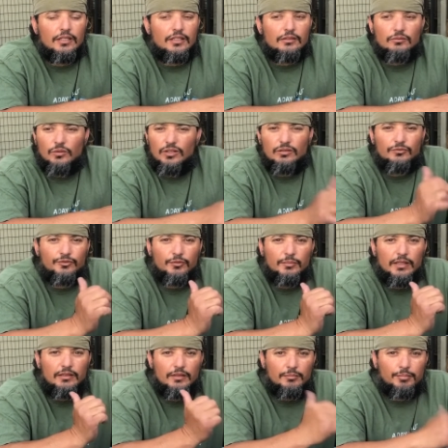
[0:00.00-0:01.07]
Well, for me
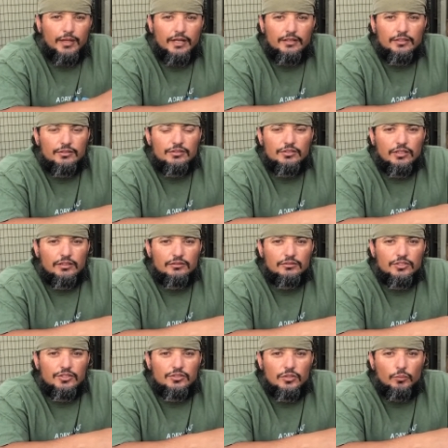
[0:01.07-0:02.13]
they're brand new, so I don't
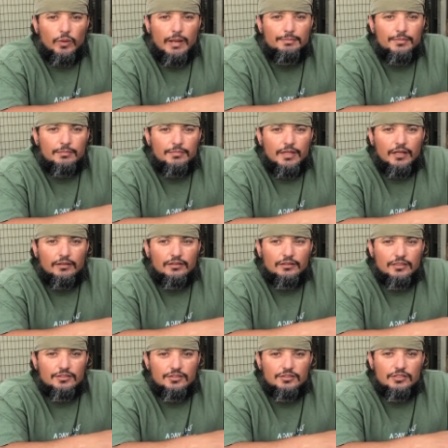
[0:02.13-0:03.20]
usually wipe them down unless
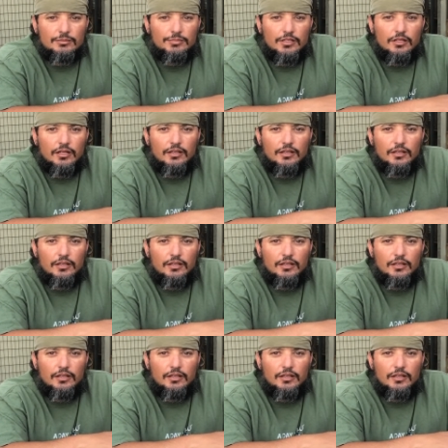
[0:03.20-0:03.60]
there's something on